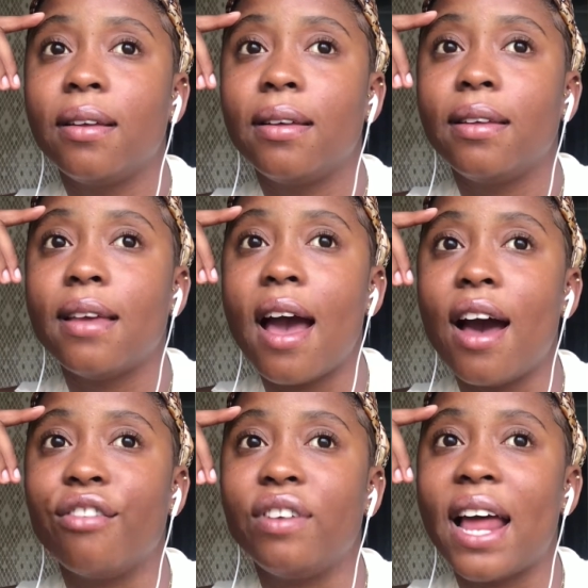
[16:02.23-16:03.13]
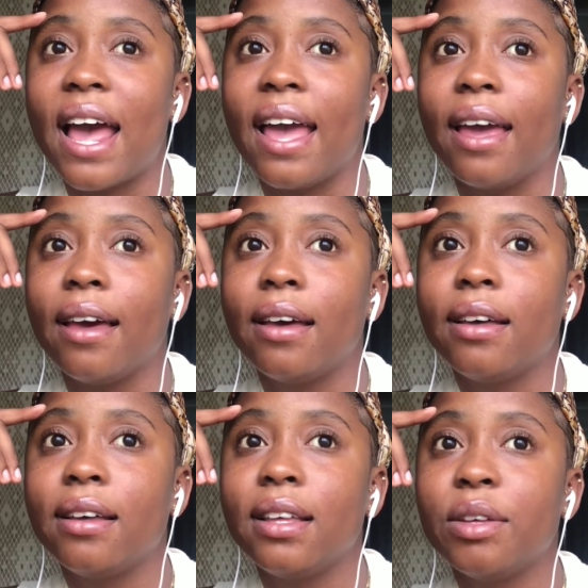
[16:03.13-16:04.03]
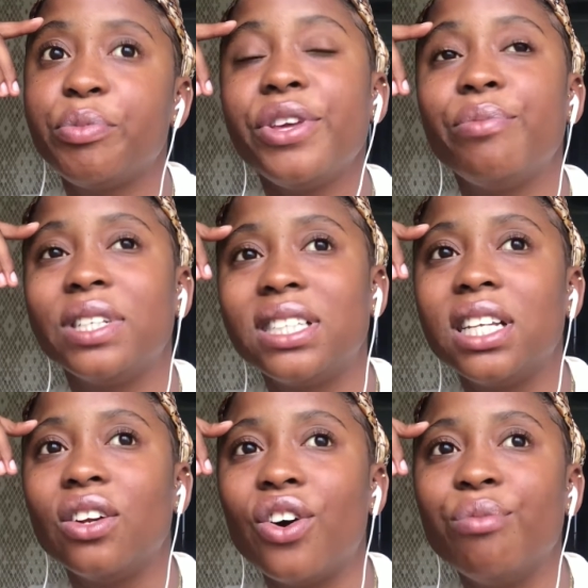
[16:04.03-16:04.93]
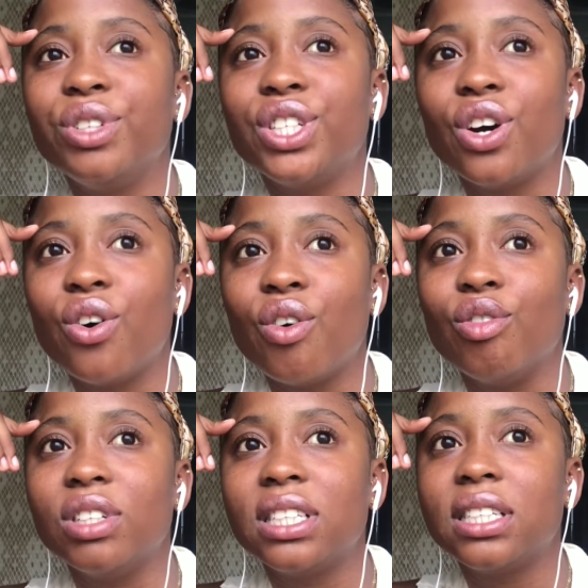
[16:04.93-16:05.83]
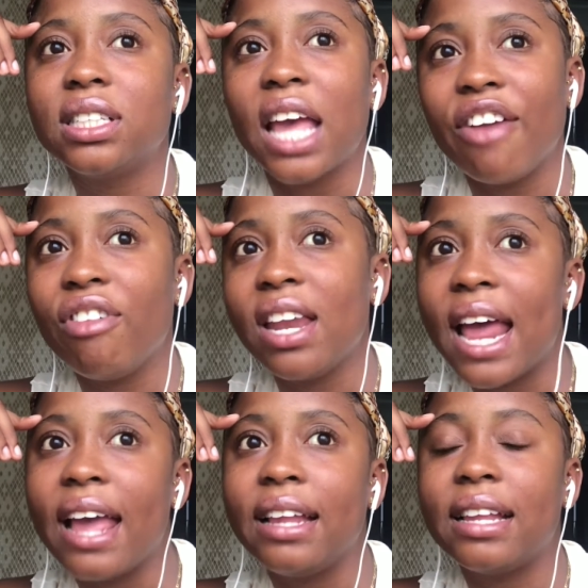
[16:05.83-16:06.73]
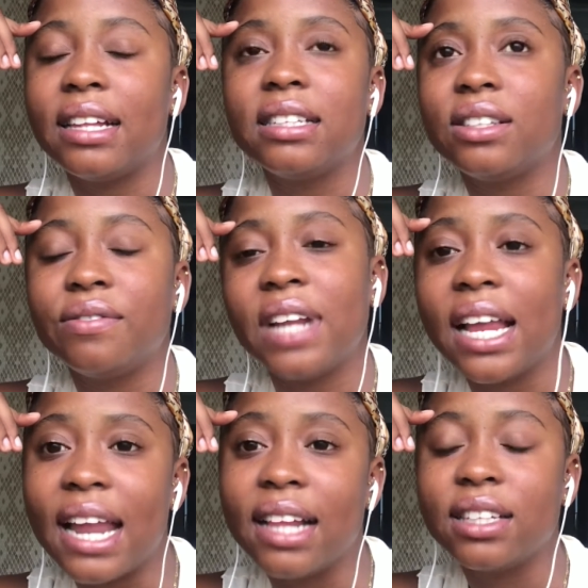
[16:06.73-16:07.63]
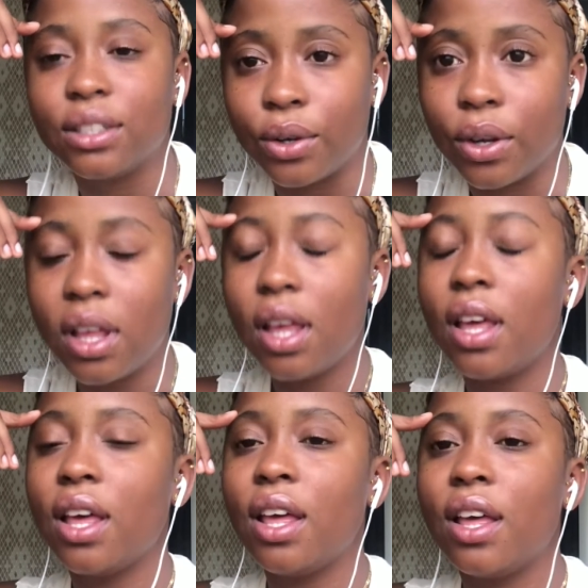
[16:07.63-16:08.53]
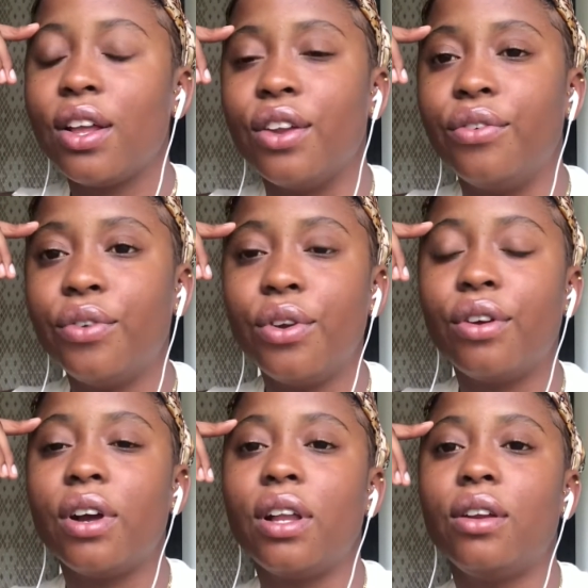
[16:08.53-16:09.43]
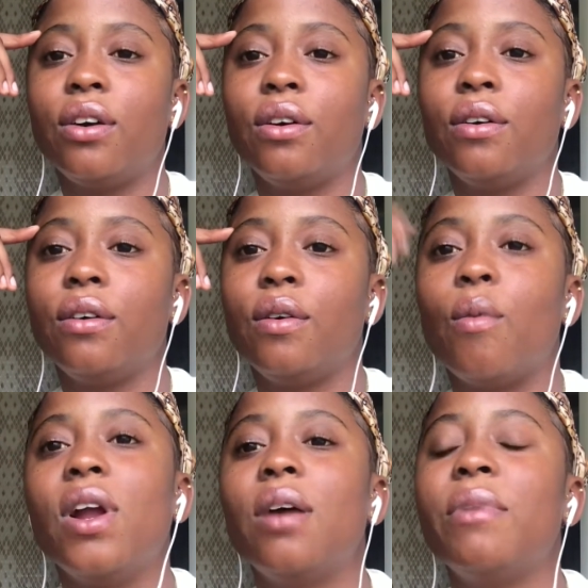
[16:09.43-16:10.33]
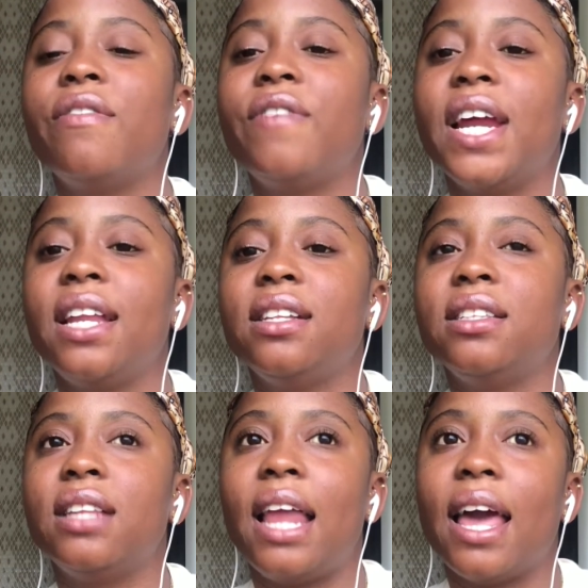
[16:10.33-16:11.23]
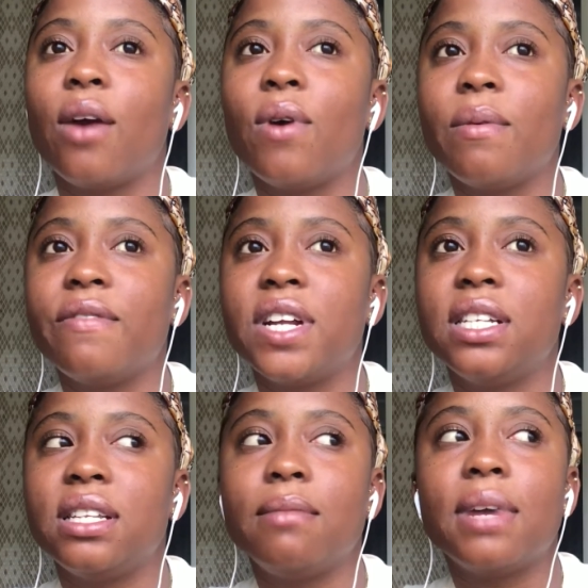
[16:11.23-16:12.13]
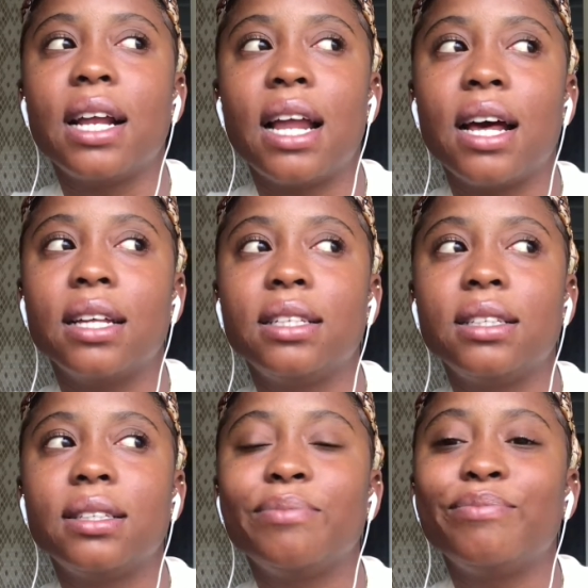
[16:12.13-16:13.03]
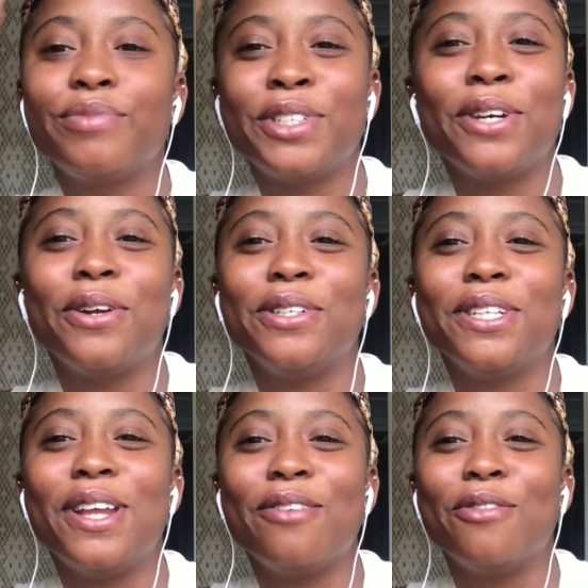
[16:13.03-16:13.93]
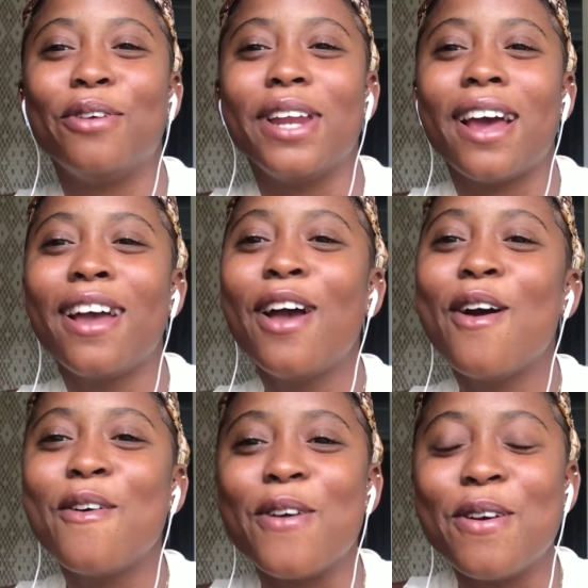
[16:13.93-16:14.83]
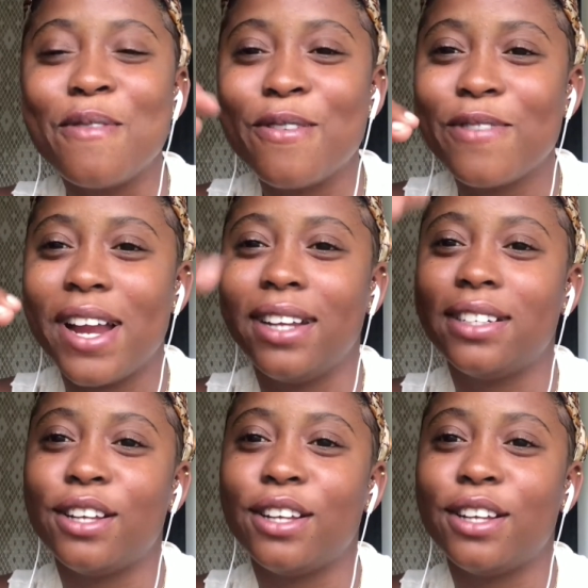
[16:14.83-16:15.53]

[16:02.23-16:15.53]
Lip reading: you have like people still come to your house every night and stuff like that. So the funeral now, one of my friends in my class, shout out to Davonia, one of my friends,